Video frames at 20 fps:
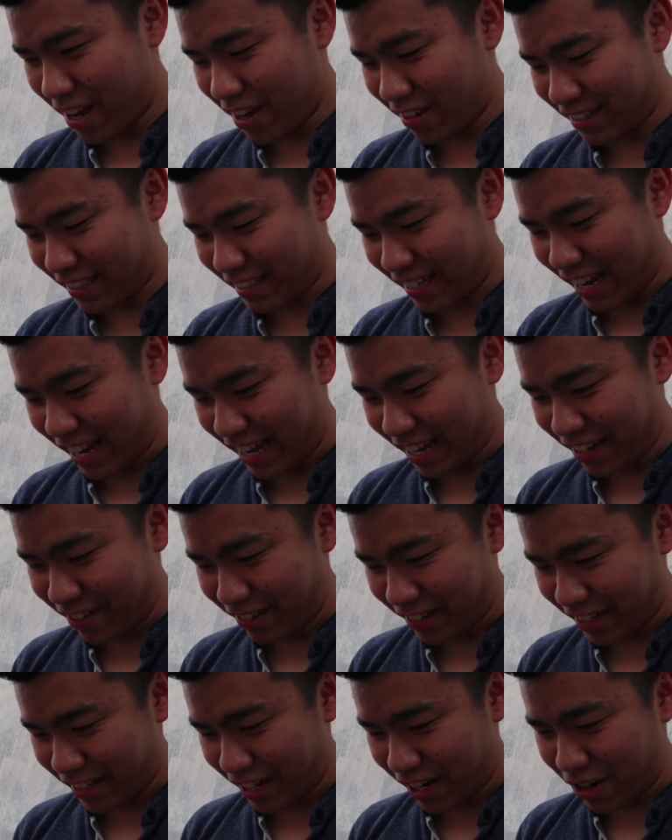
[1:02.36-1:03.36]
okay, here
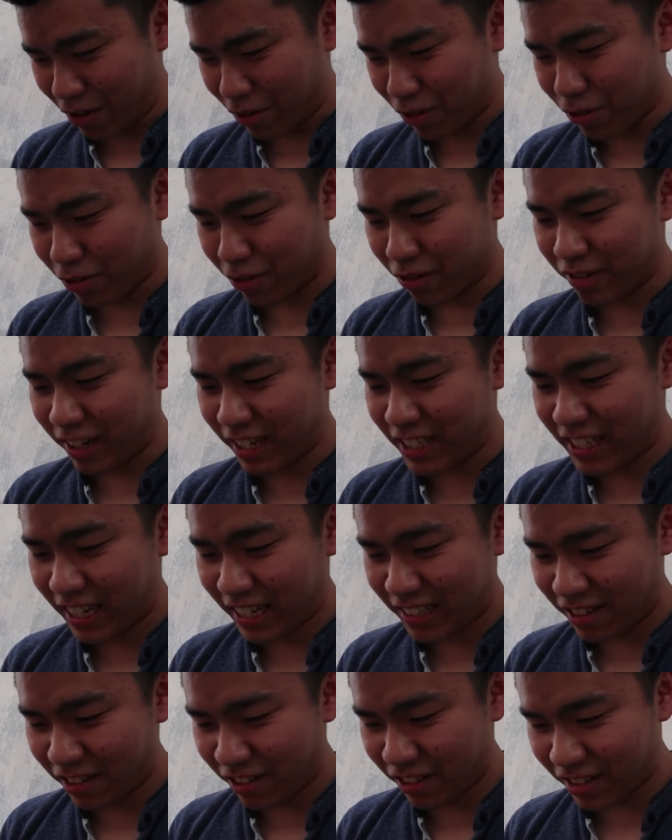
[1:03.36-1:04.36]
we go. Oh,
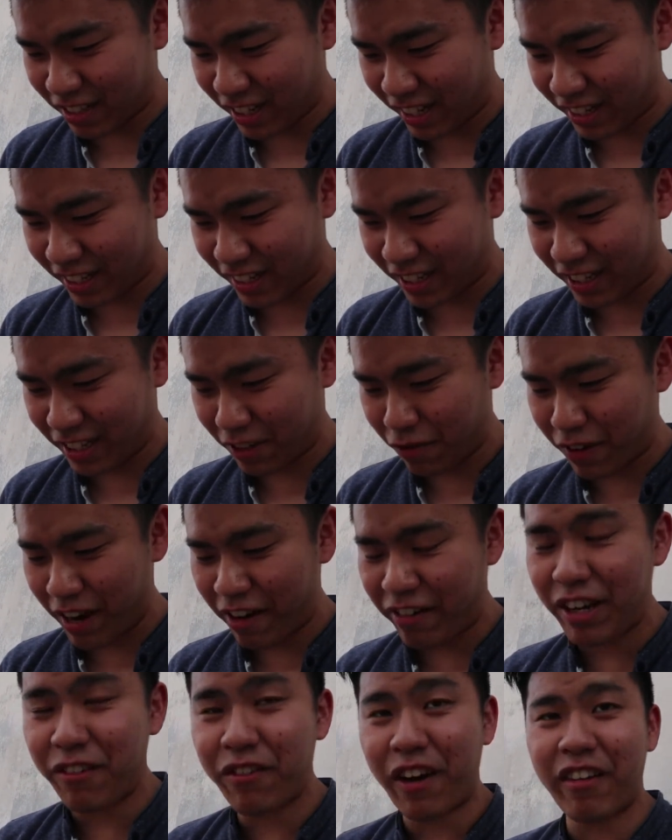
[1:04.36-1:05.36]
Regice looks like a
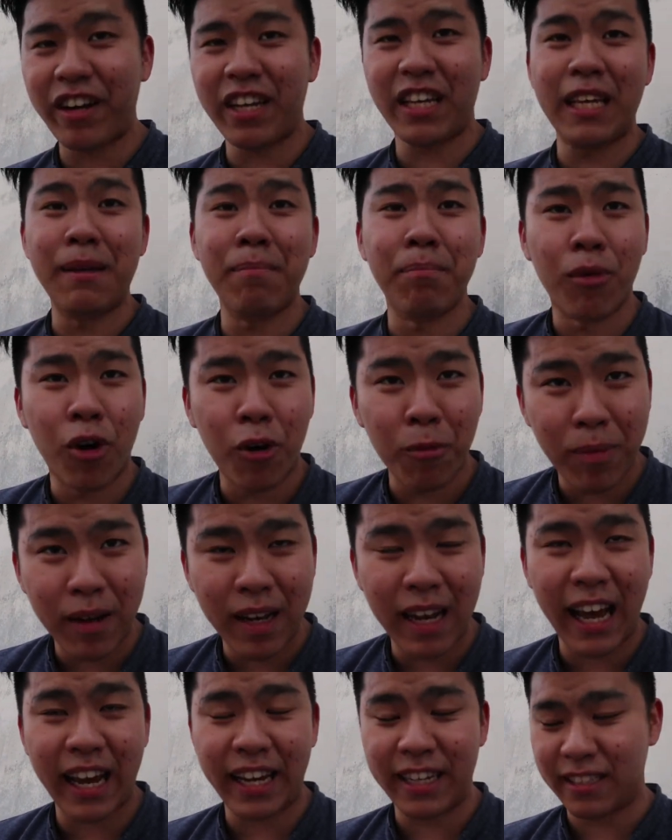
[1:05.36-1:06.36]
very, very
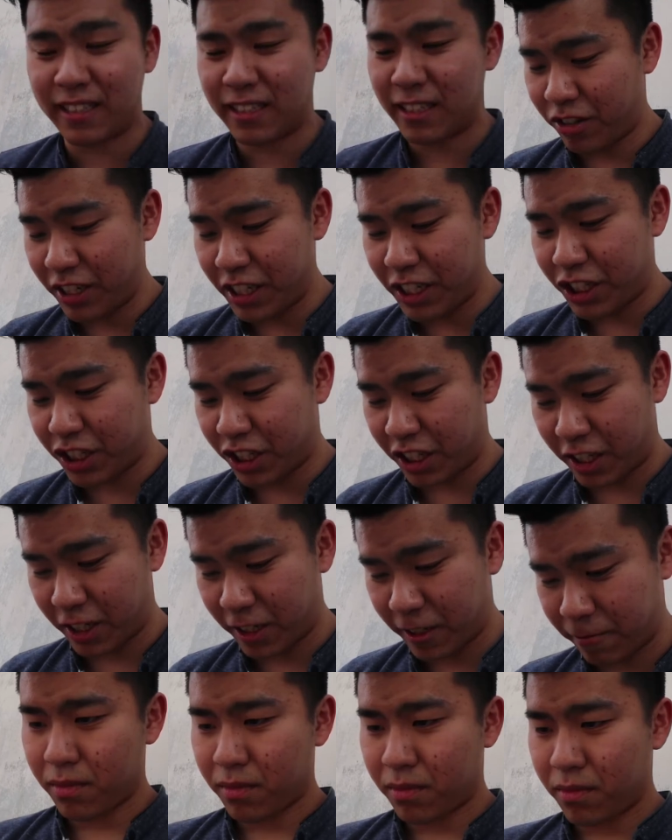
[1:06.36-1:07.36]
immobilized creature.
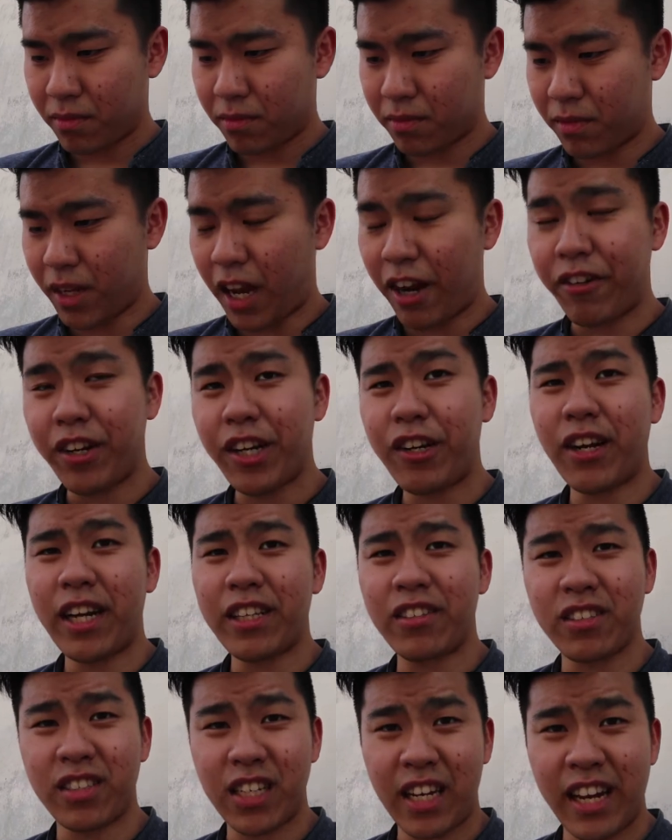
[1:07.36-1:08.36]
I
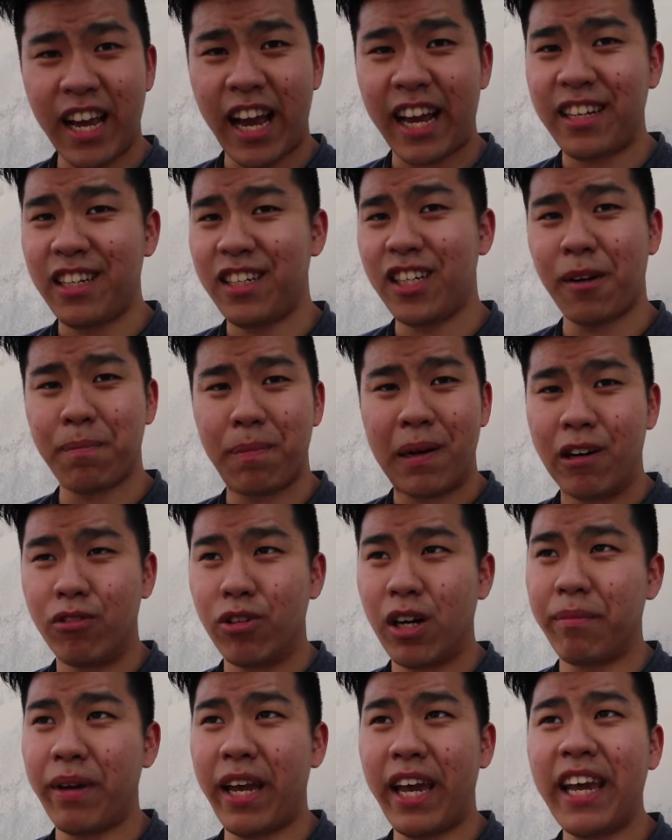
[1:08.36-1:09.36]
regret to say that I did not power
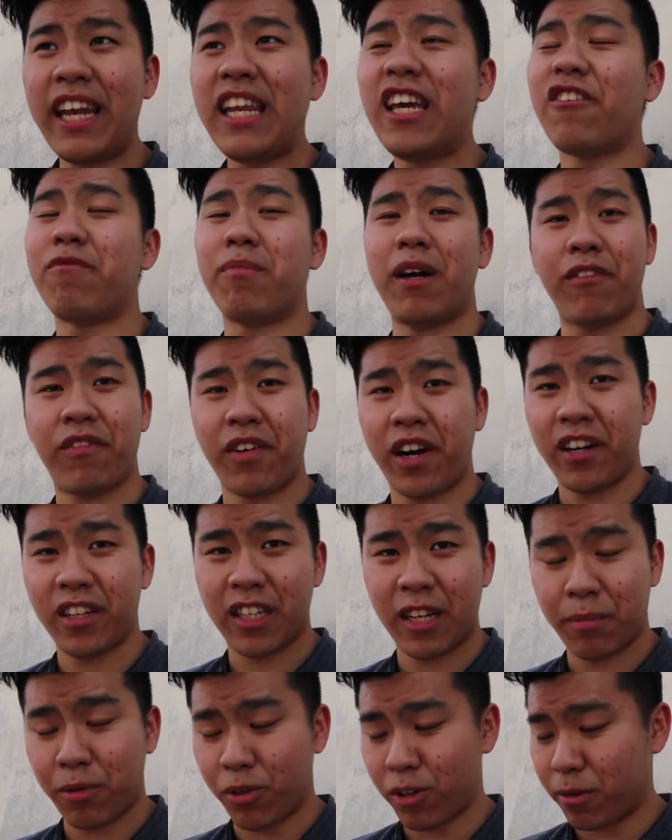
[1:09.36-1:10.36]
up any of my fire
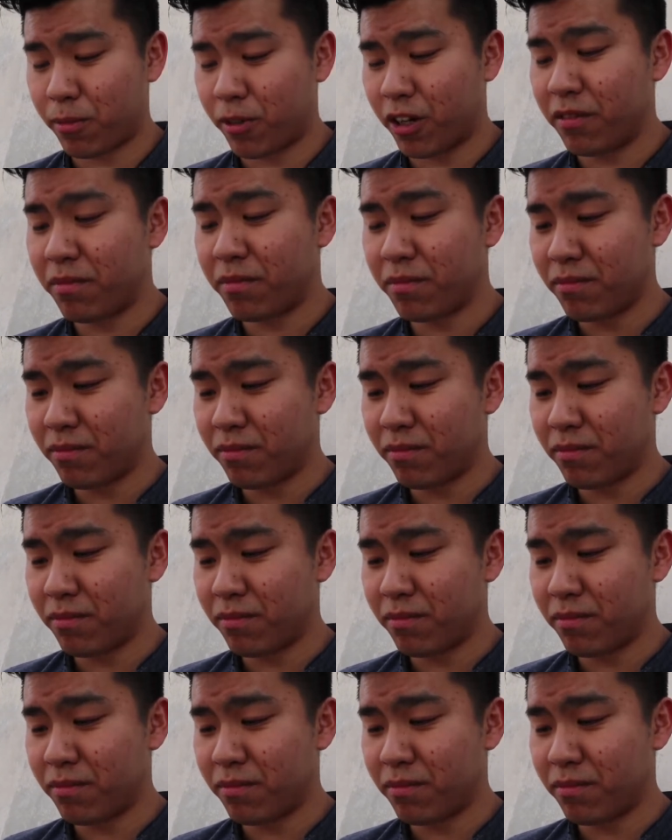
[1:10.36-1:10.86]
type Pokemon